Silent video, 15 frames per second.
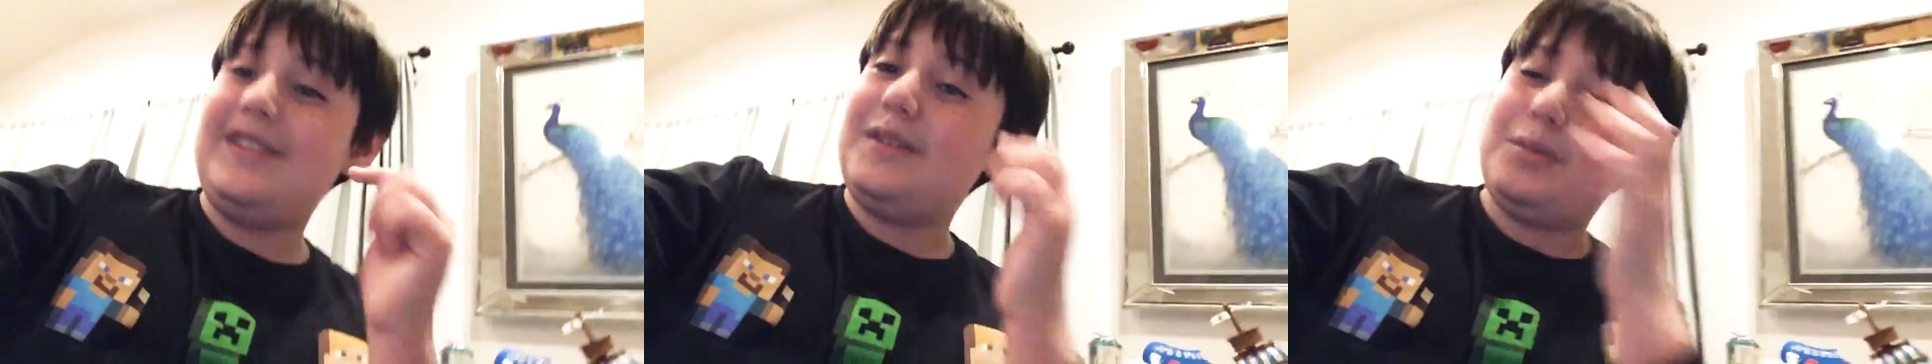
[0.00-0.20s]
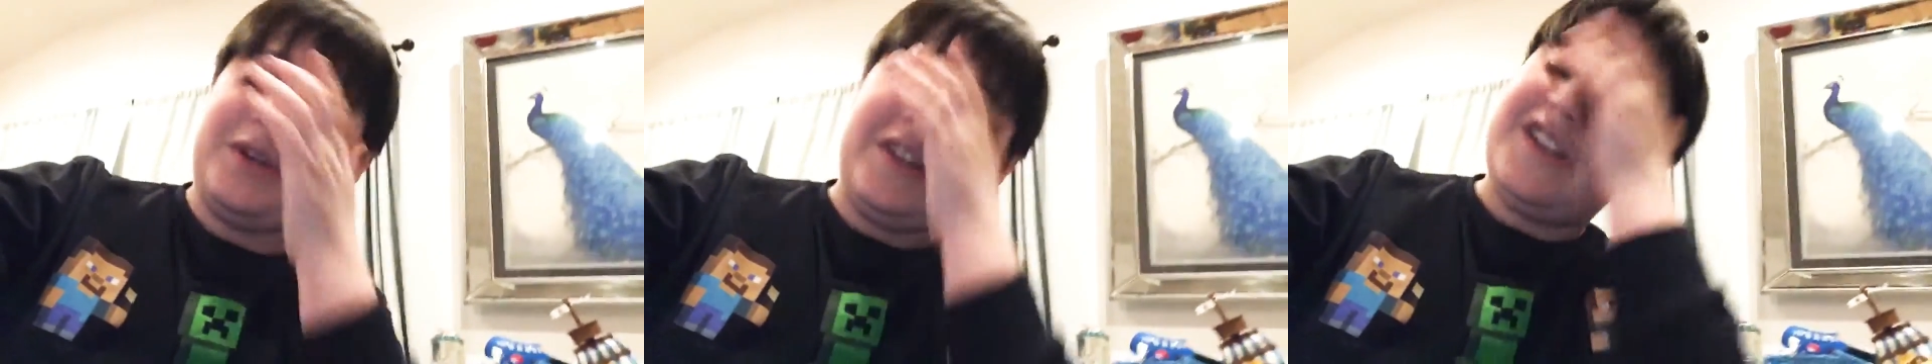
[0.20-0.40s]

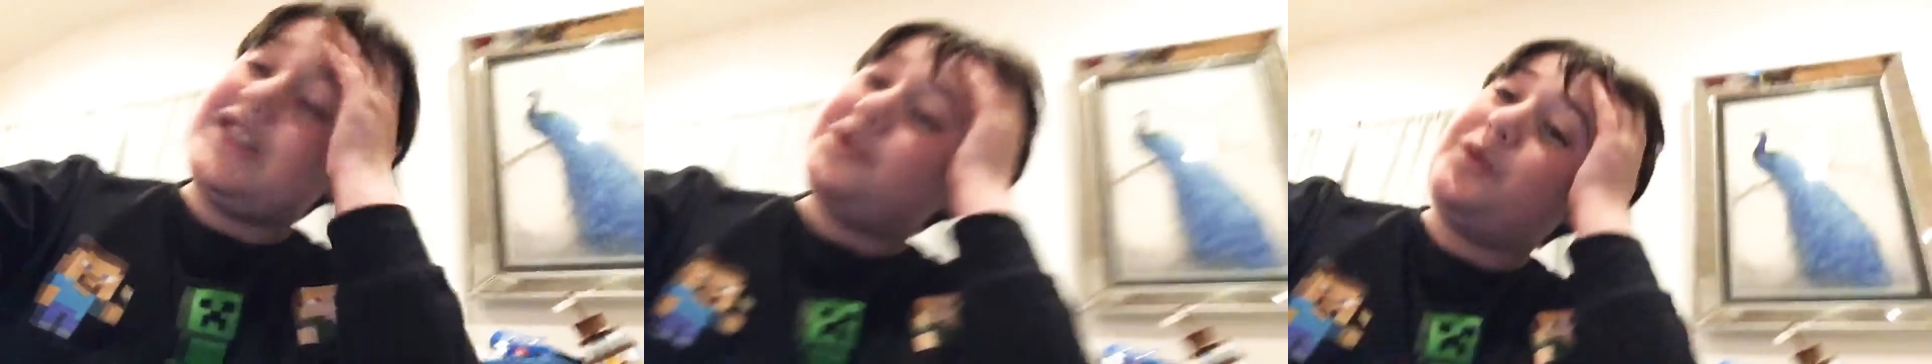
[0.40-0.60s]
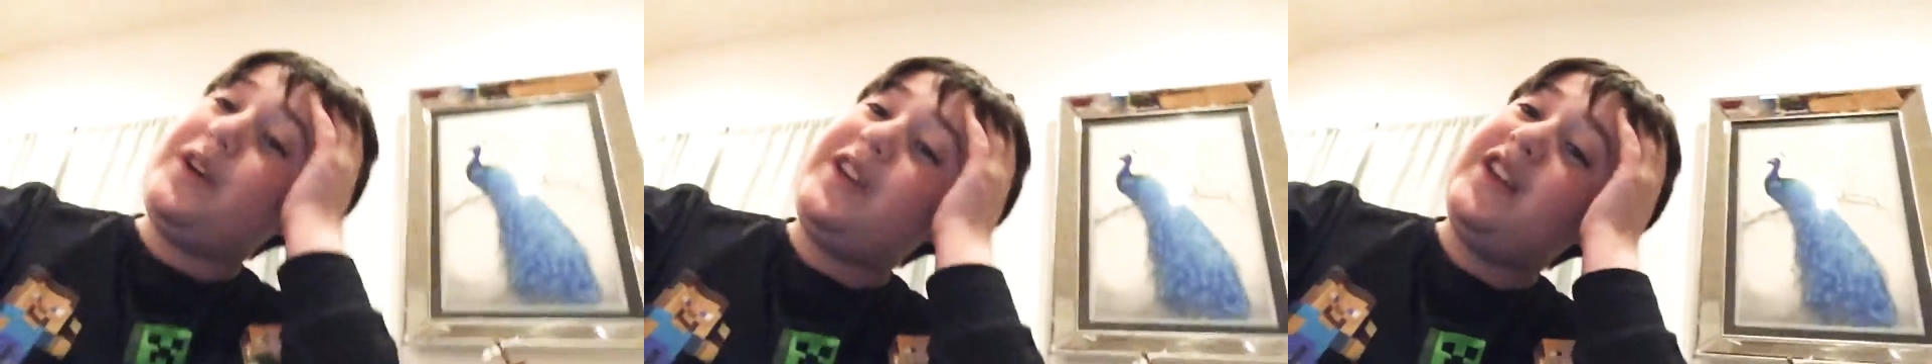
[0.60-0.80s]
to me
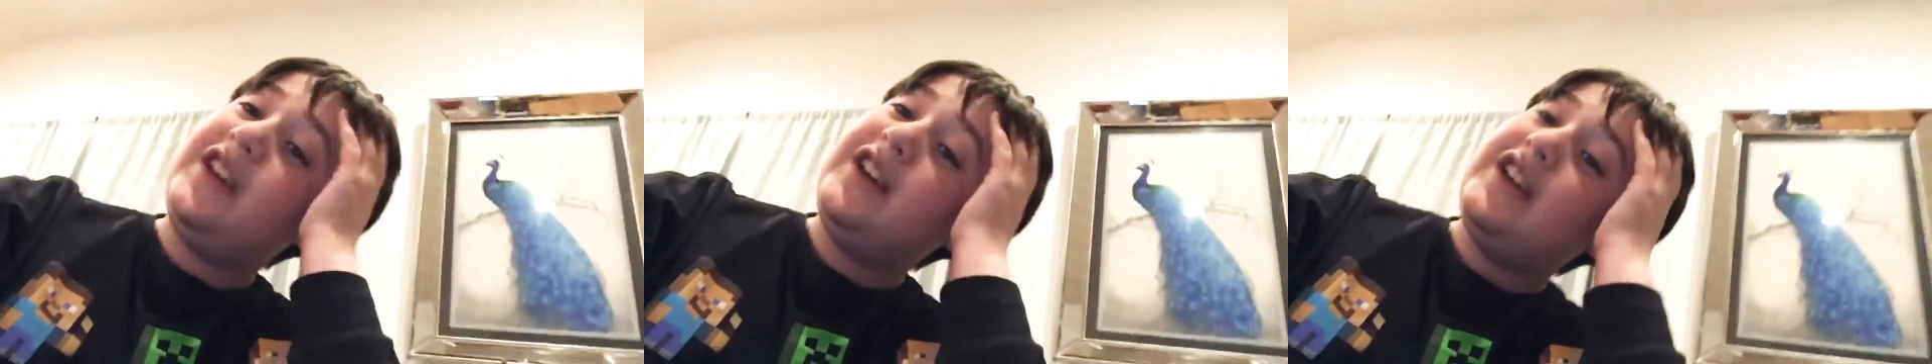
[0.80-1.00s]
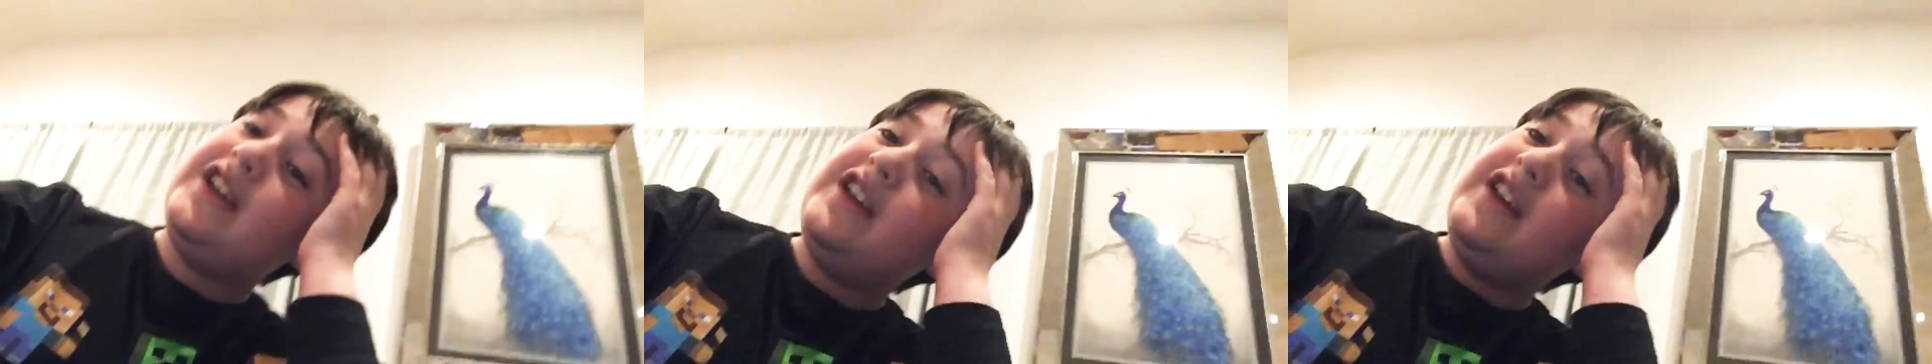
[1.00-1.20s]
this week?
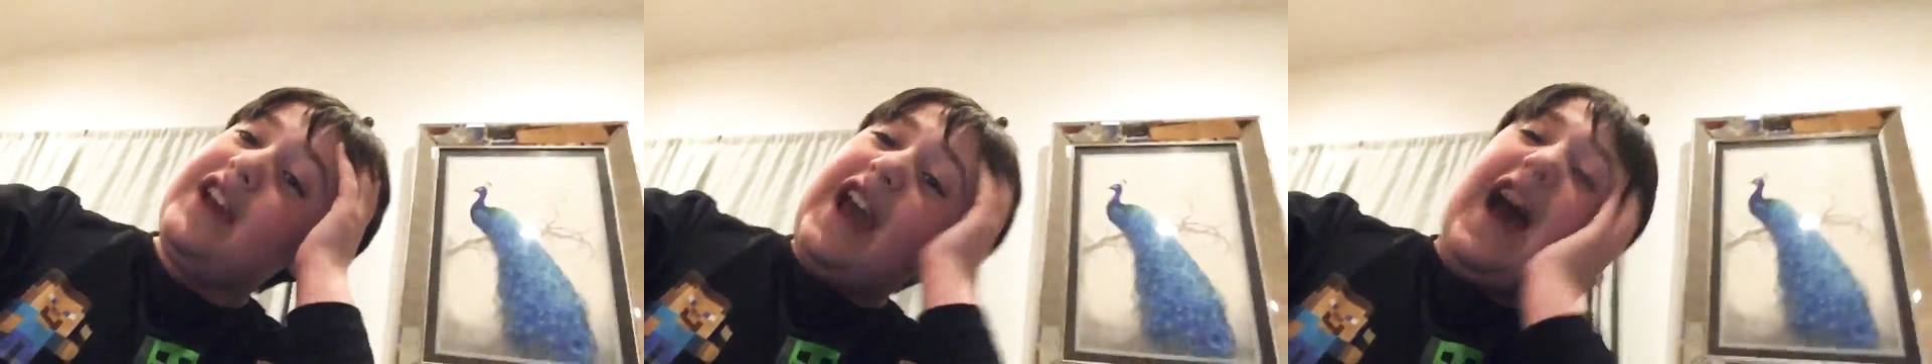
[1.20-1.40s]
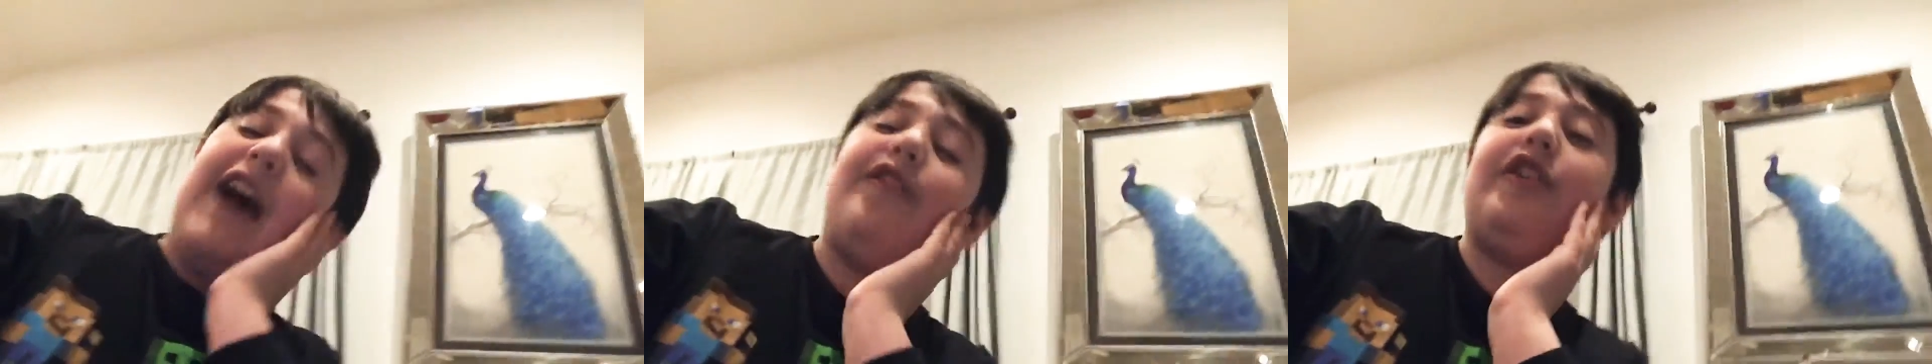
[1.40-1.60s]

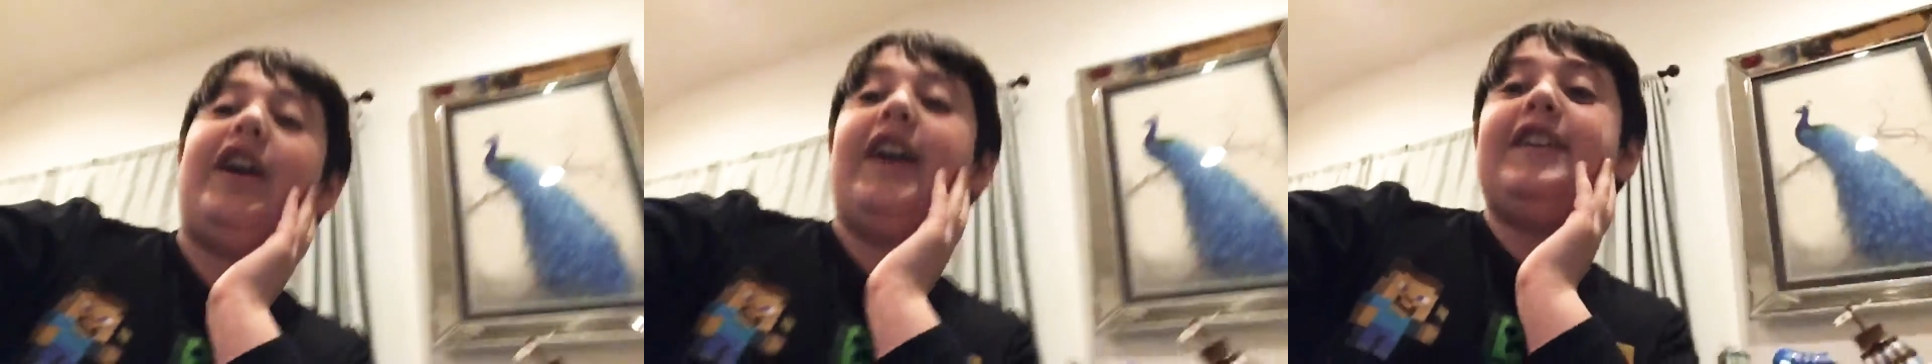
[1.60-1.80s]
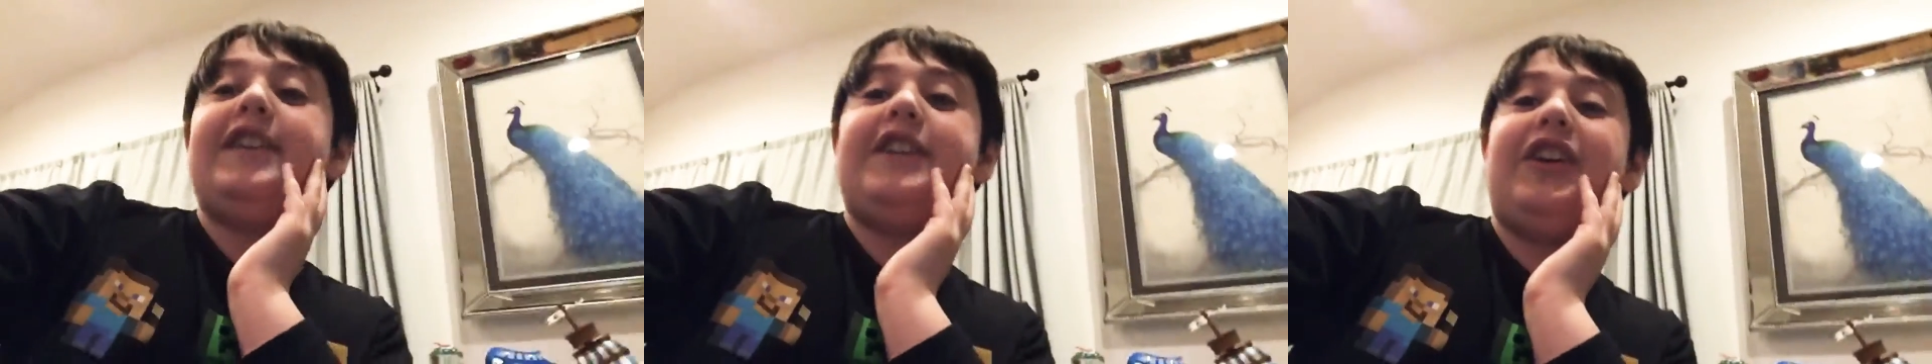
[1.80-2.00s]
I forgot to